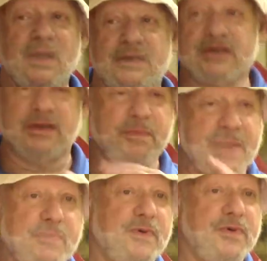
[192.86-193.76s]
to the
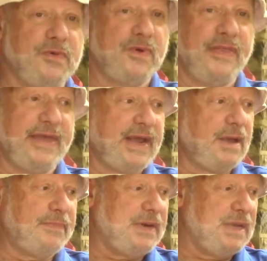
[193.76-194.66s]
people who run that
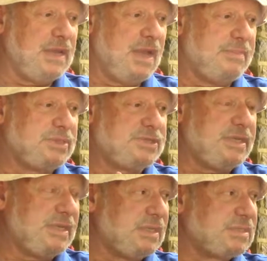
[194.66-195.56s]
company, I'm a
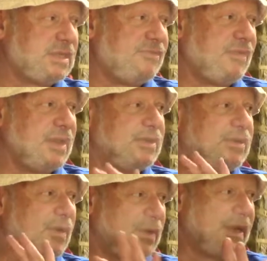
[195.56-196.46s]
genius. If I
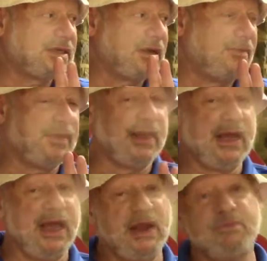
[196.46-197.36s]
don't like something
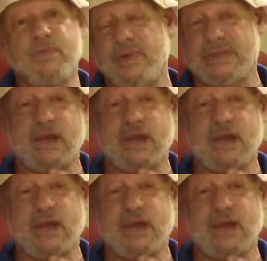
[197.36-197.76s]
and point